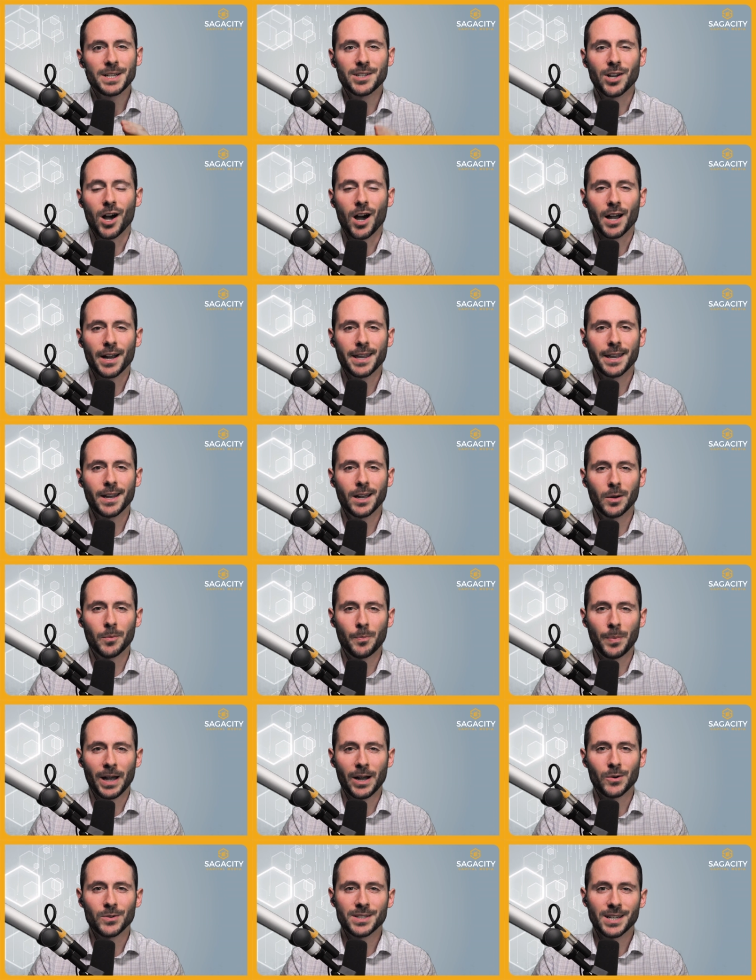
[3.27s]
talking
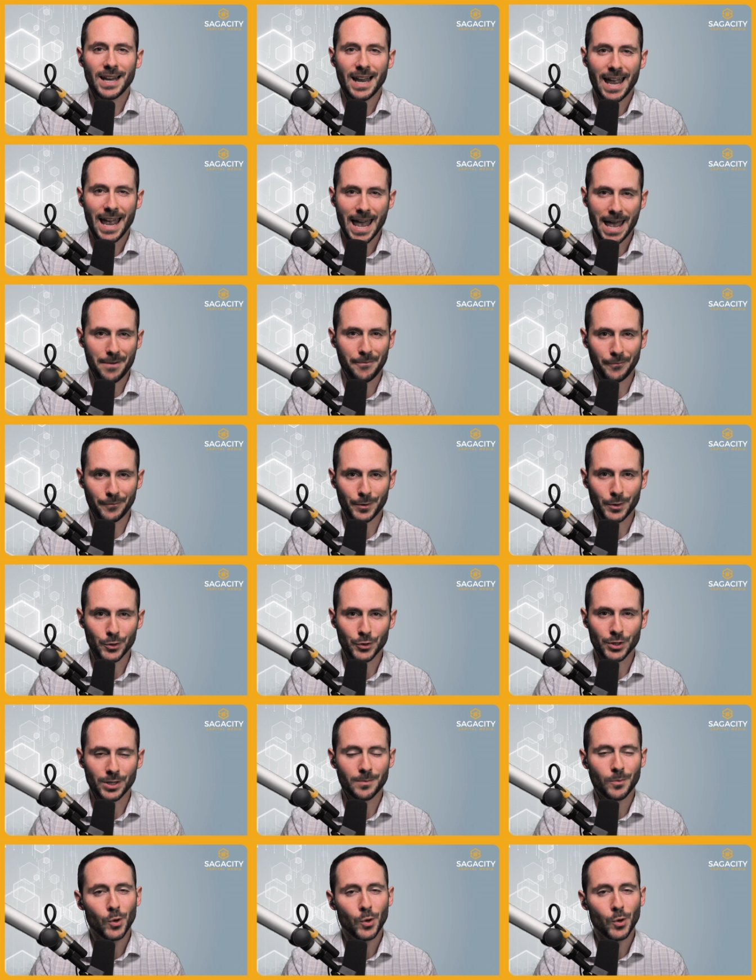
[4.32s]
about HempFusion.